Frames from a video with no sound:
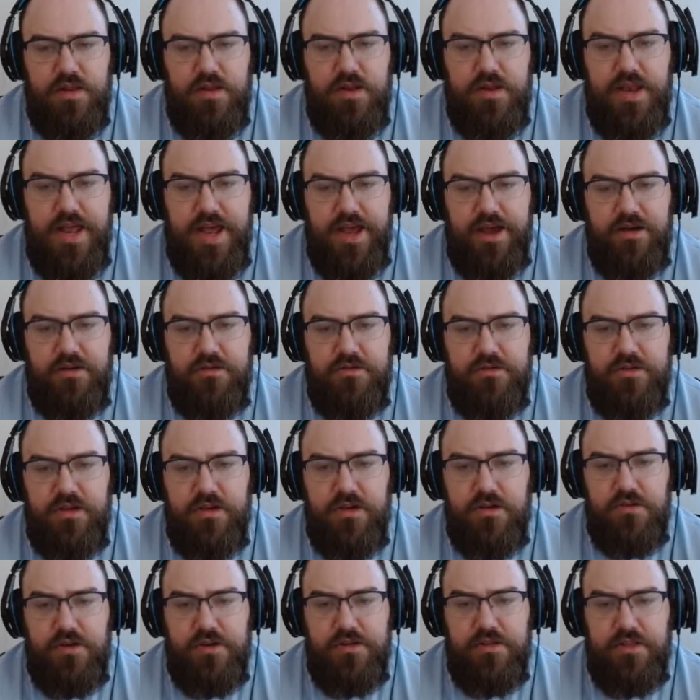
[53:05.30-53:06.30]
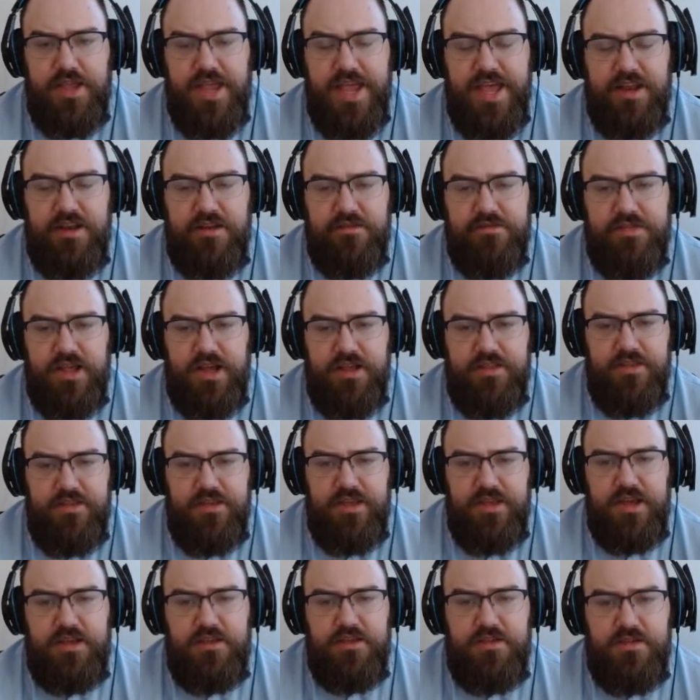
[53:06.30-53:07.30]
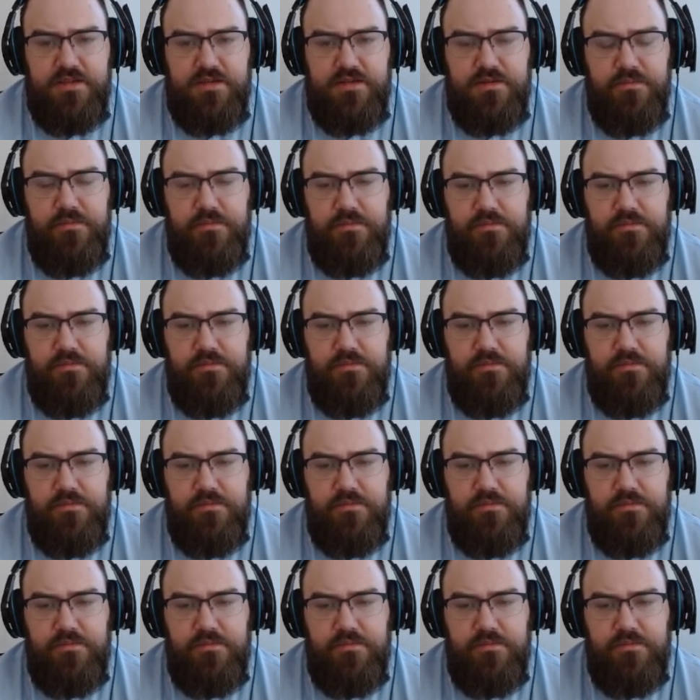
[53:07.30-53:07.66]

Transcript: Now go to the end of line 6.